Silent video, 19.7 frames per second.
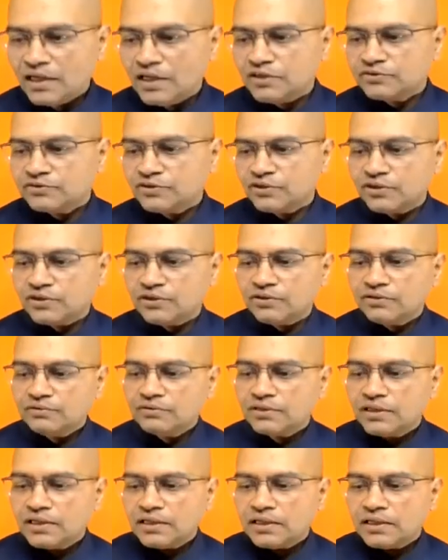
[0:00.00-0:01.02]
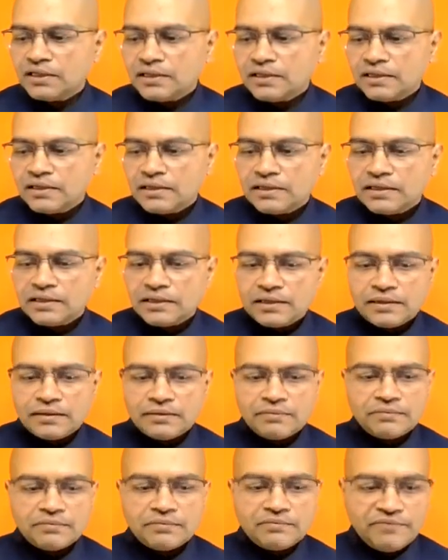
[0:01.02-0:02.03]
So,
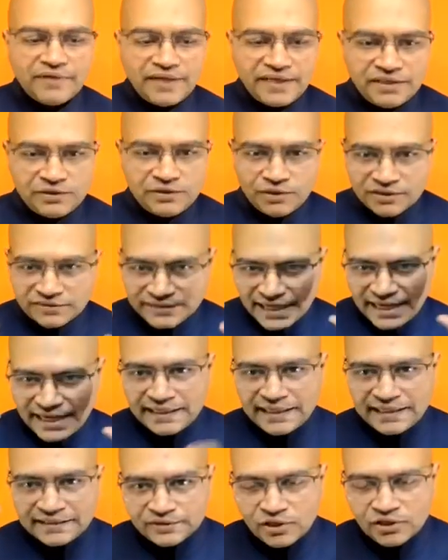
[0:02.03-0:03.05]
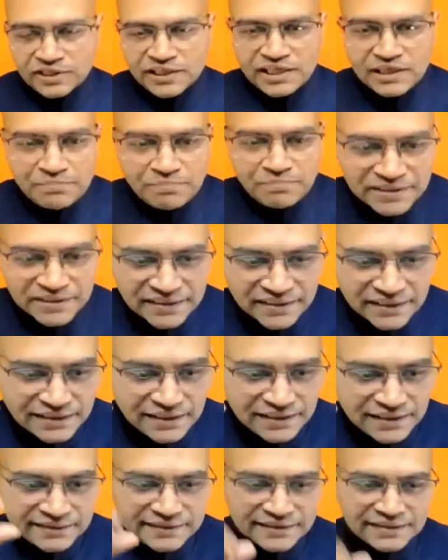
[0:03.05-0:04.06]
when you are saying, talking a
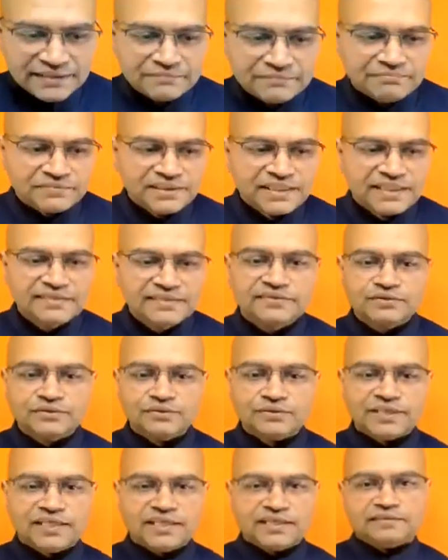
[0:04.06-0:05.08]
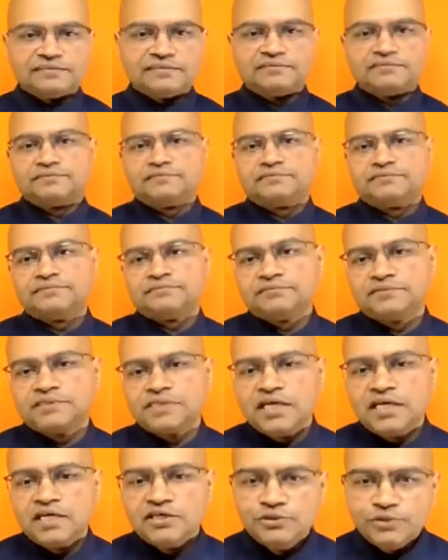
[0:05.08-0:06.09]
particular term, dystonia,
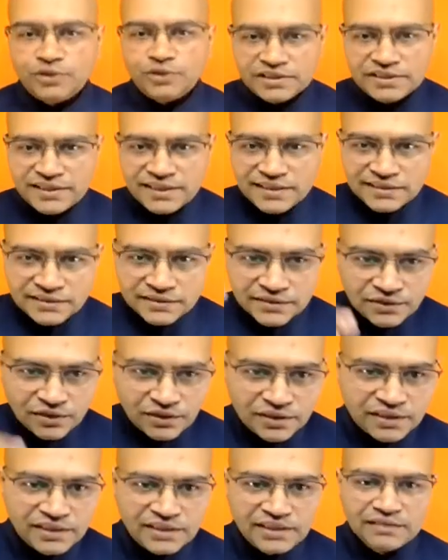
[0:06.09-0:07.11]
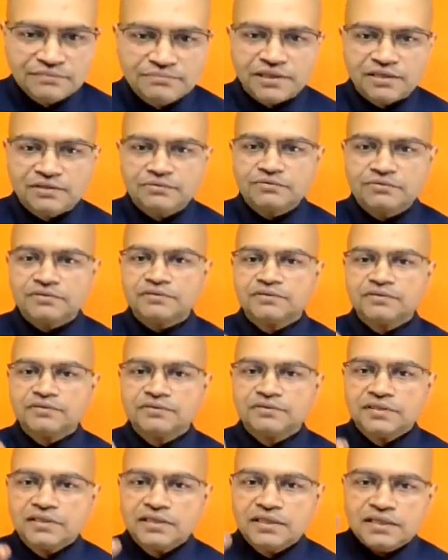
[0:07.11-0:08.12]
you are just talking about
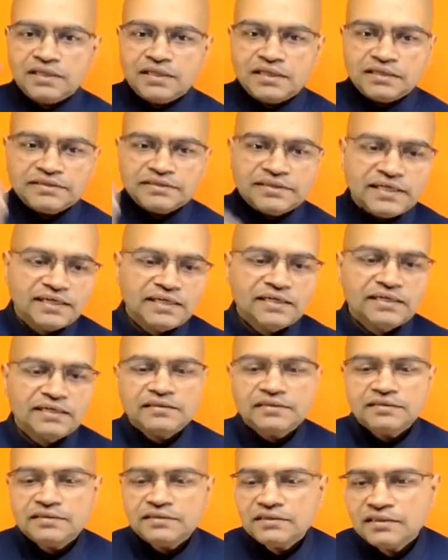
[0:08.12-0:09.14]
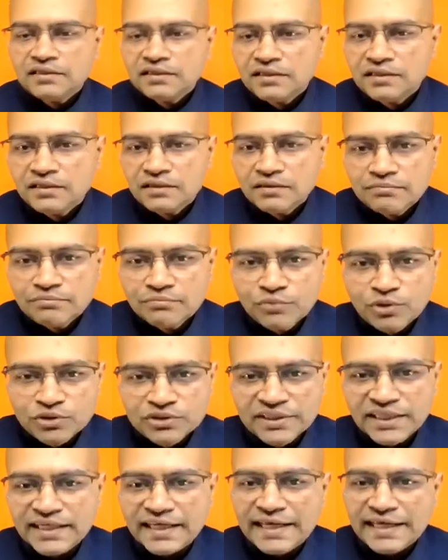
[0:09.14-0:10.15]
the
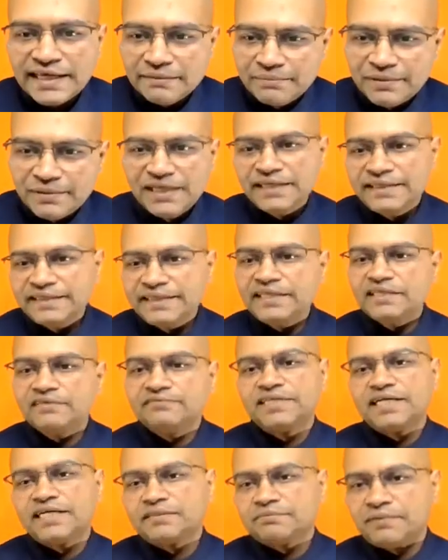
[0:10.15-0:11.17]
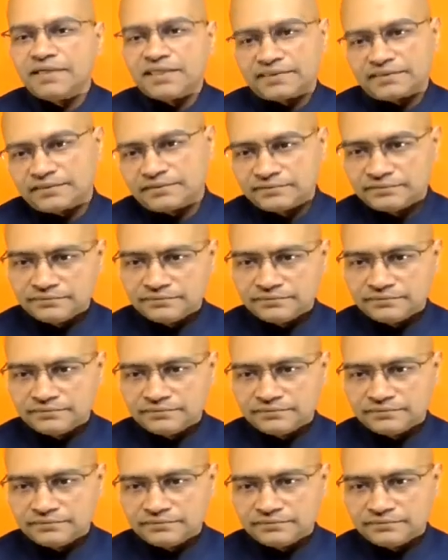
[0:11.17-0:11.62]
motor ability of that part.